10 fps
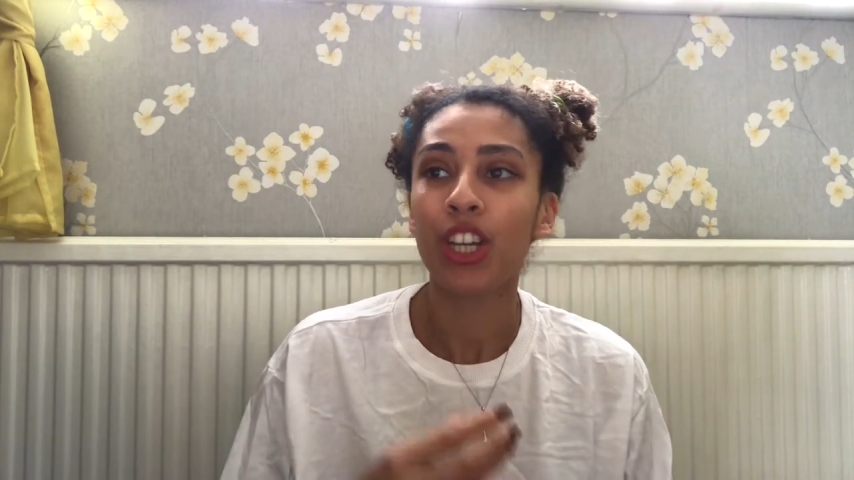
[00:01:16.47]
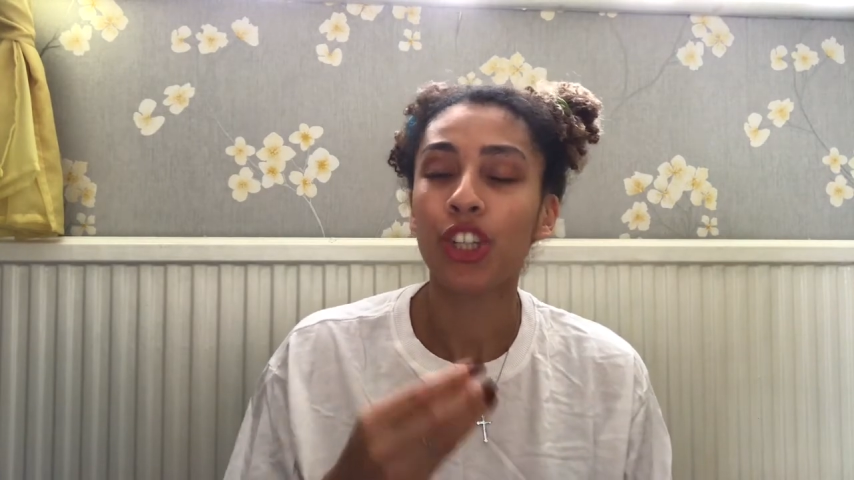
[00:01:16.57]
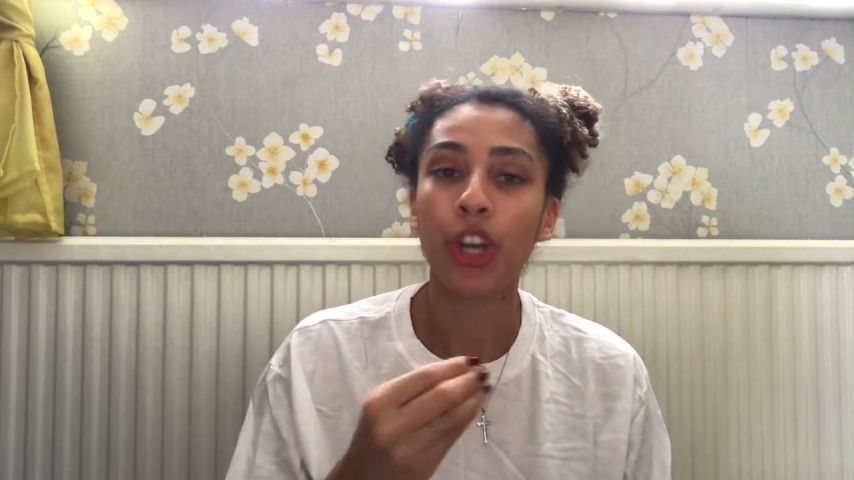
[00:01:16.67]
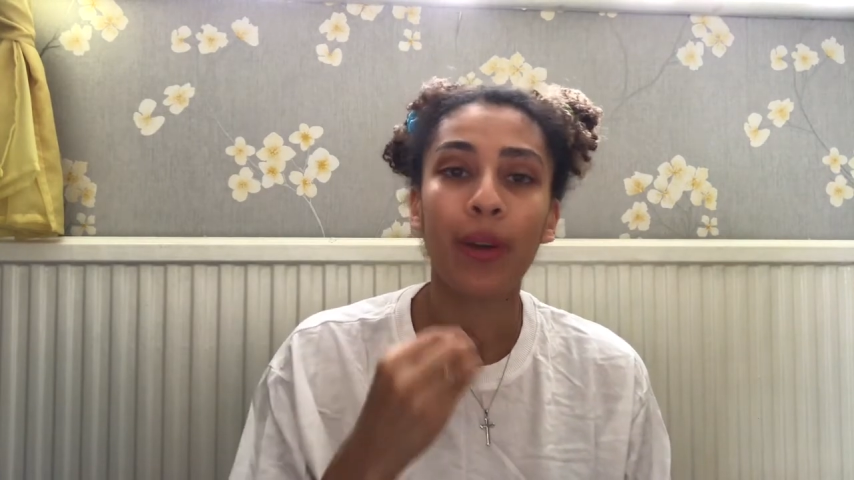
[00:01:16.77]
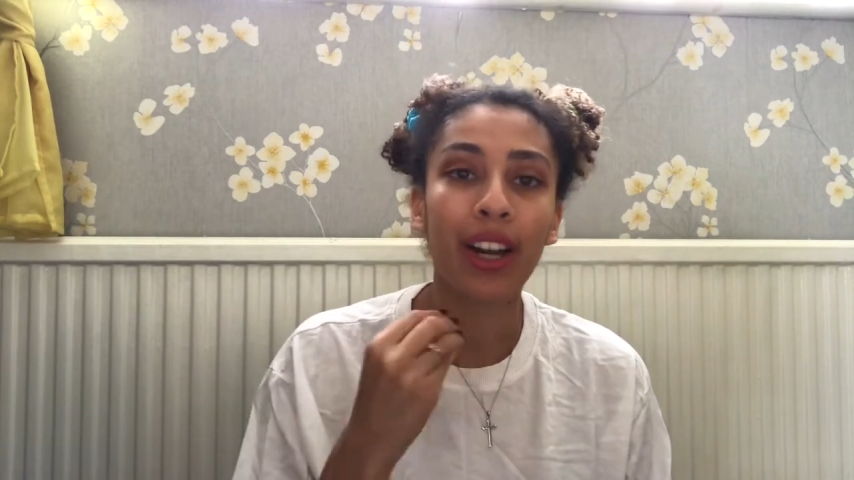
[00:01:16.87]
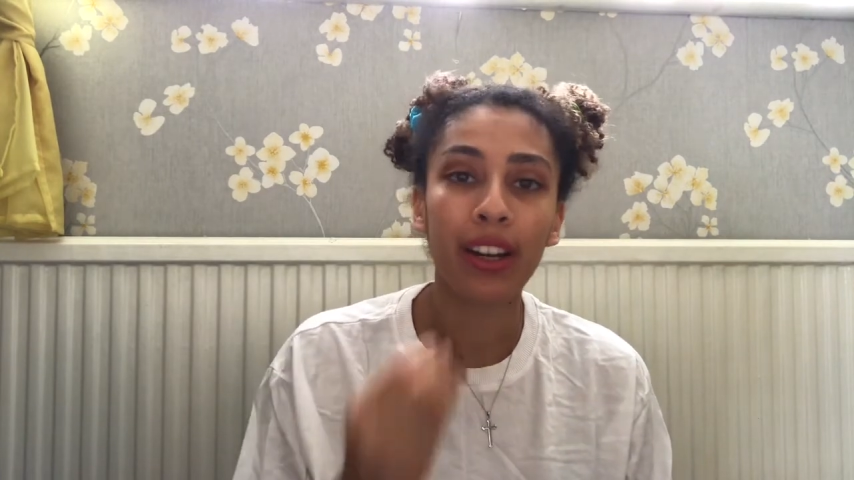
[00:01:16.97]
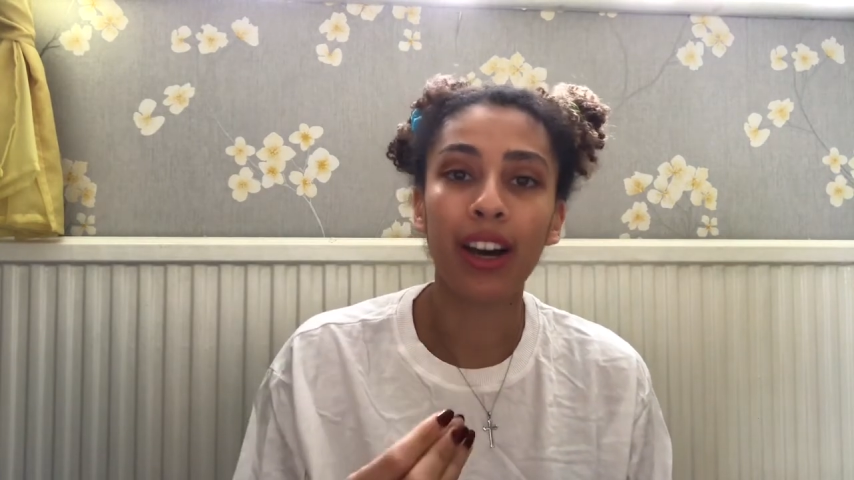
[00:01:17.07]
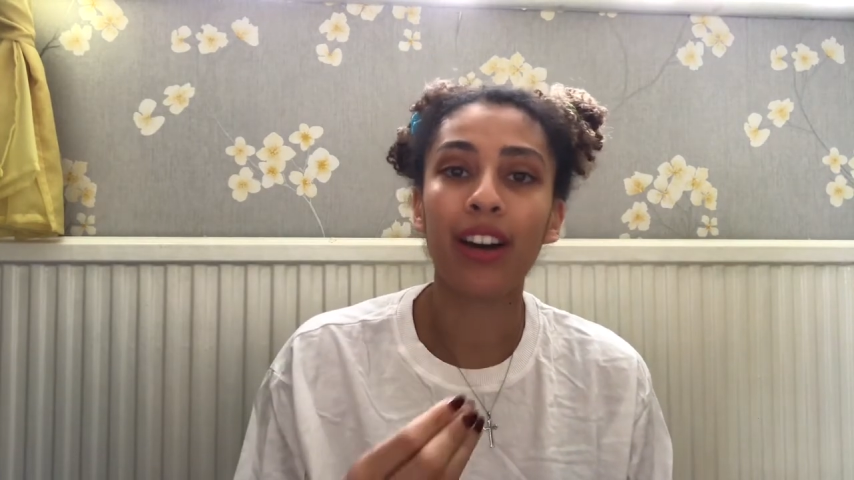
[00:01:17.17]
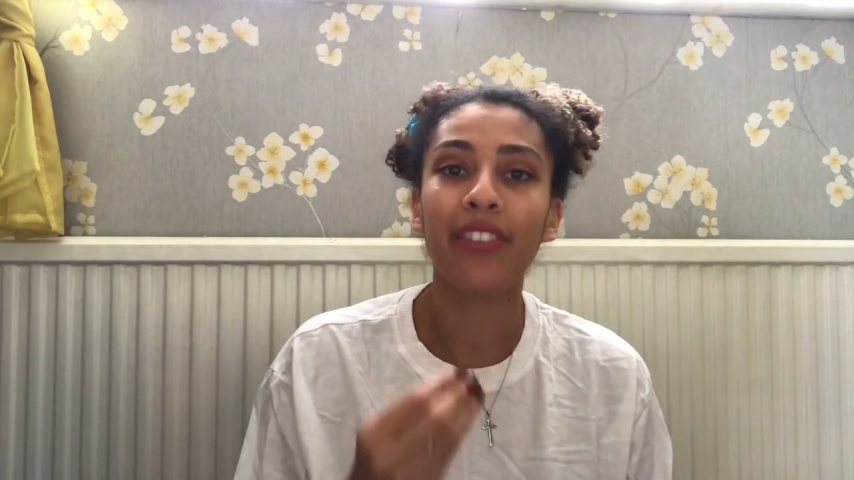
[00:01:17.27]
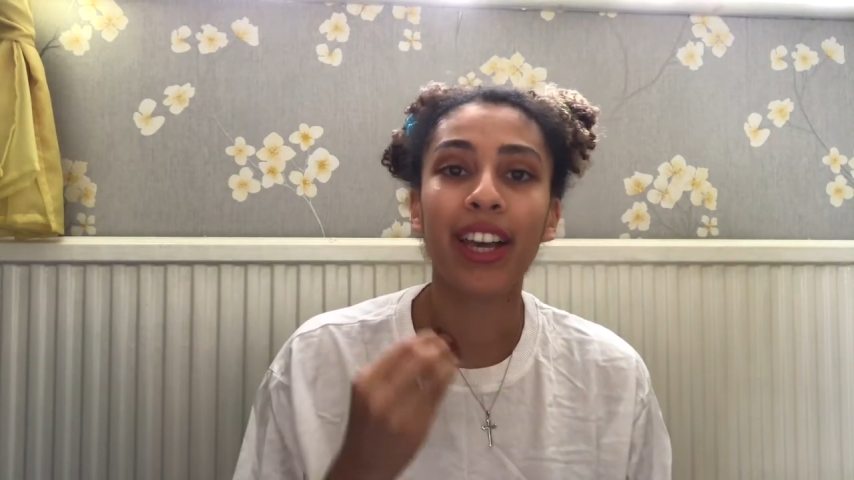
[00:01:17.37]
showing
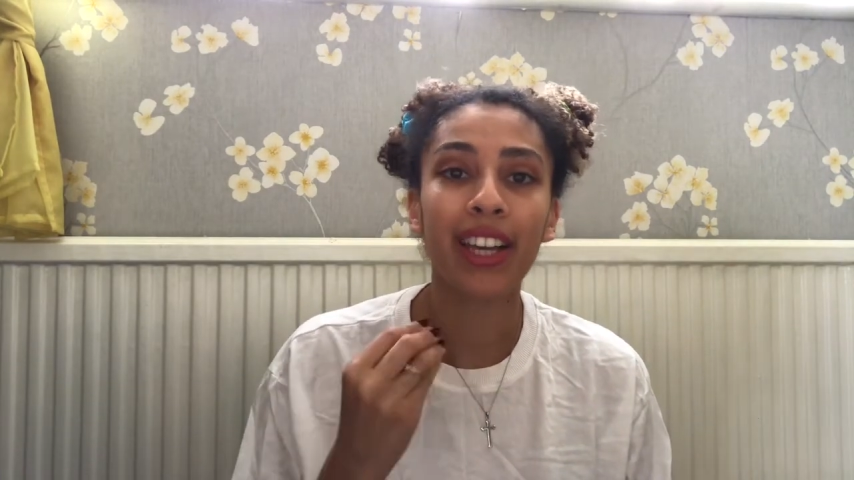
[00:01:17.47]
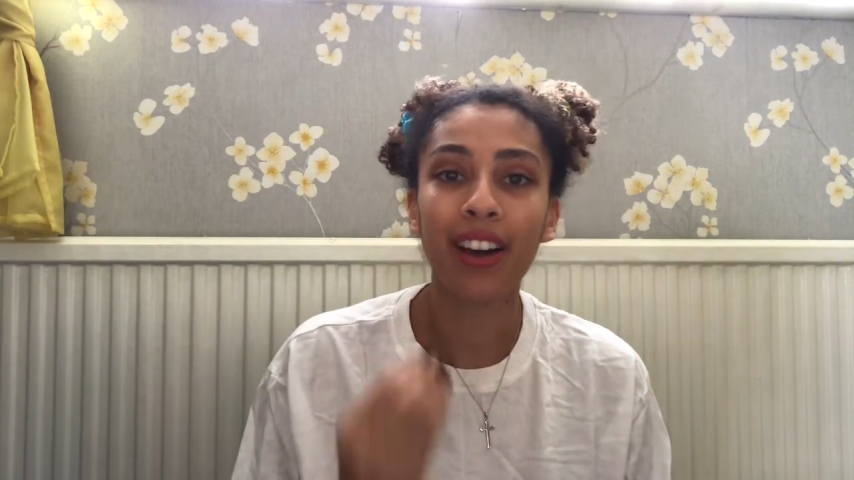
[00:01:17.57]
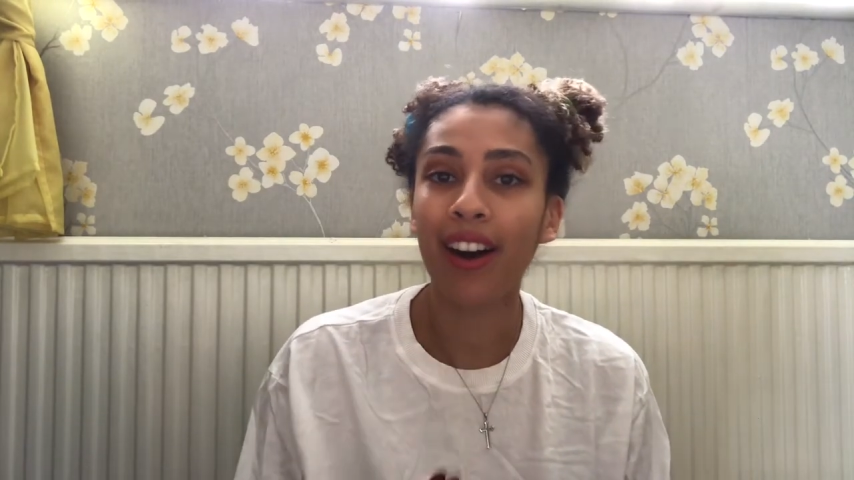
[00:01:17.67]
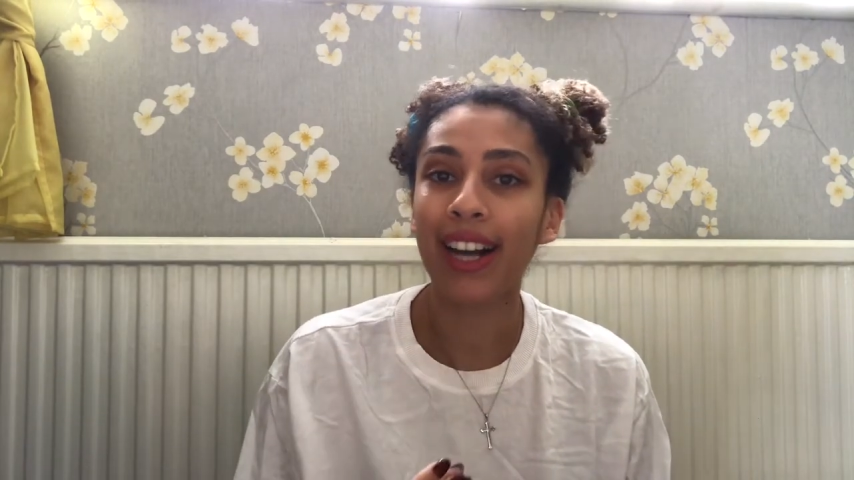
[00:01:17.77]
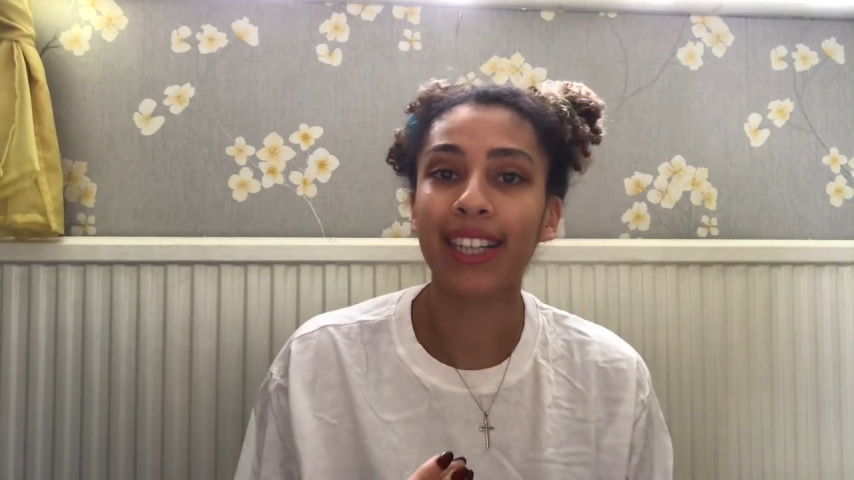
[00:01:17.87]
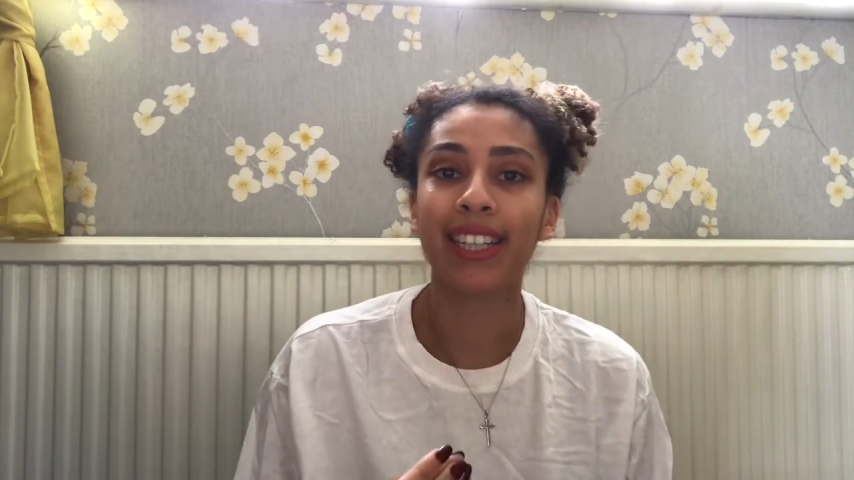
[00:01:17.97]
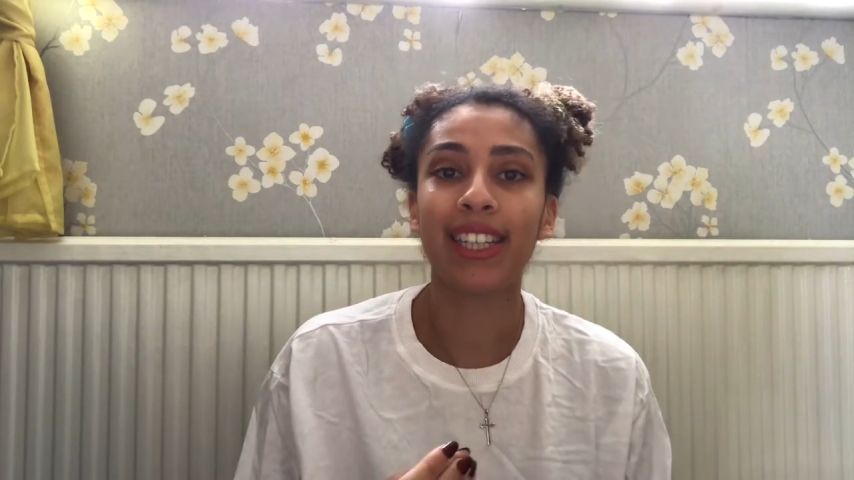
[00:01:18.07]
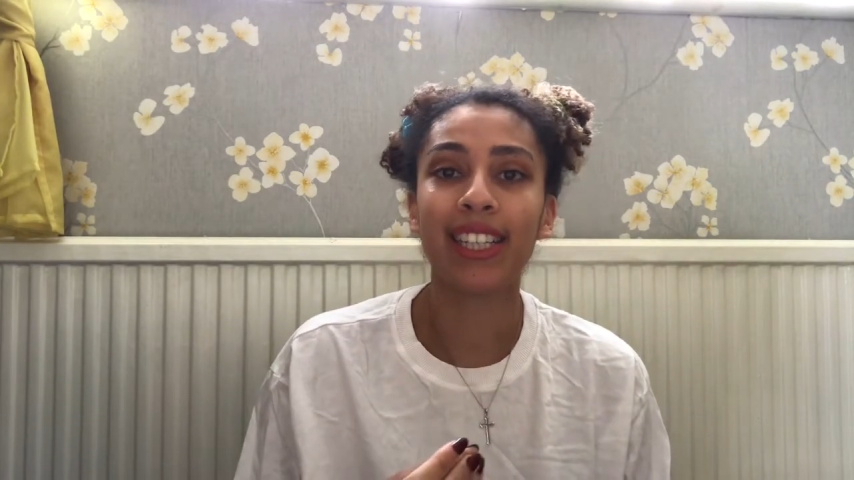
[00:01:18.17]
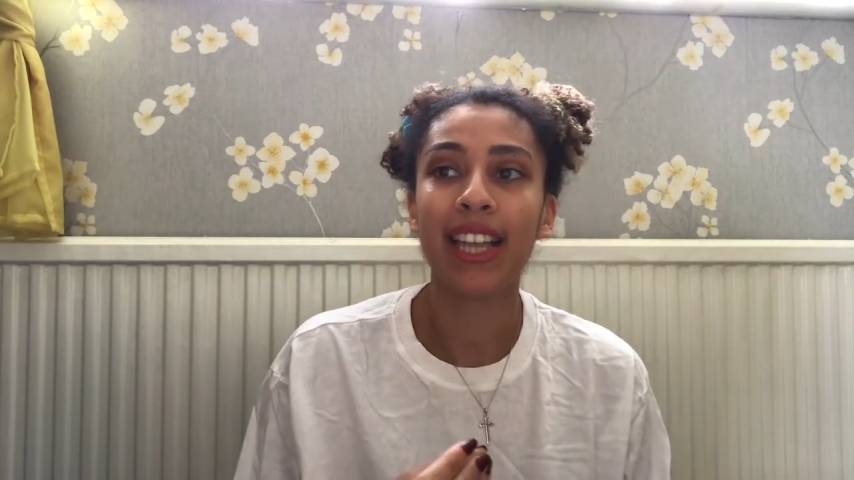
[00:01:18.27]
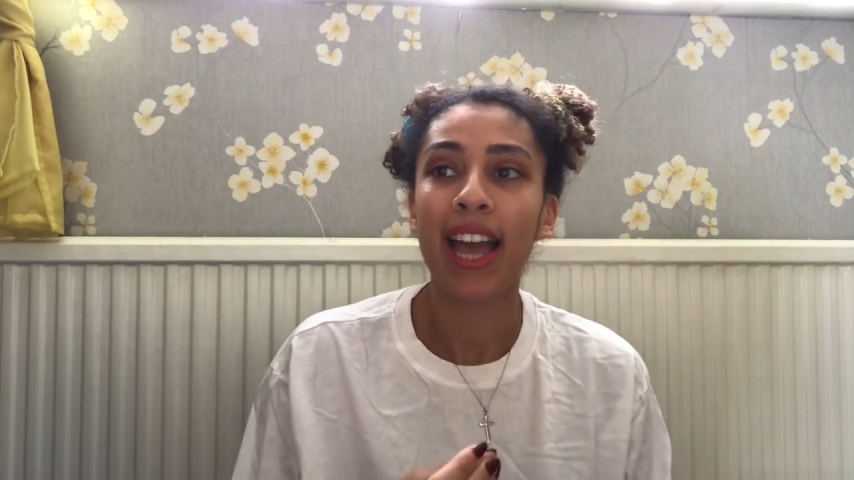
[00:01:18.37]
love and
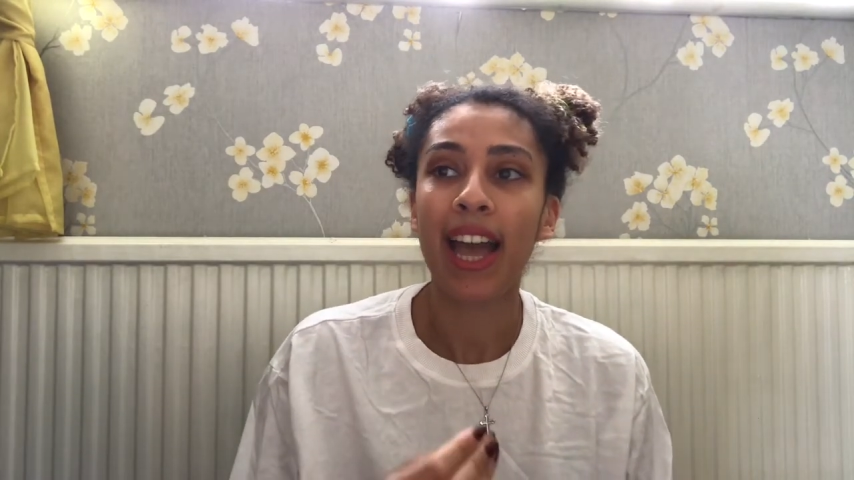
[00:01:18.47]
kindness